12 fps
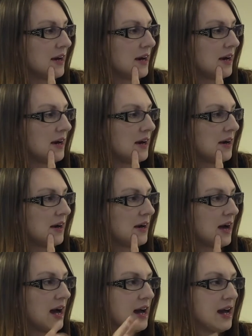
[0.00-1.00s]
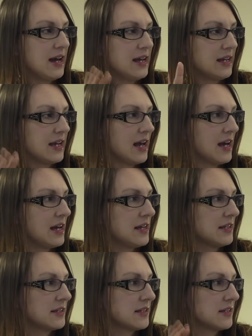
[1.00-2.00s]
I
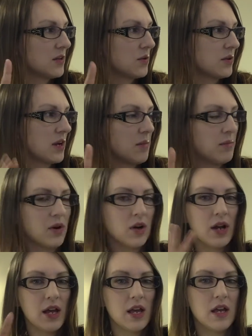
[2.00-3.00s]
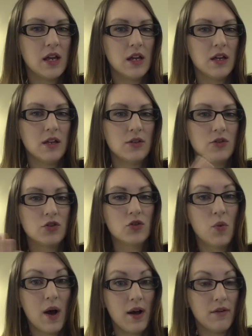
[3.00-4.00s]
guess your number is
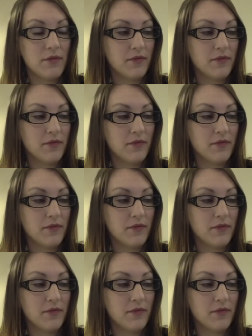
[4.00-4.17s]
12.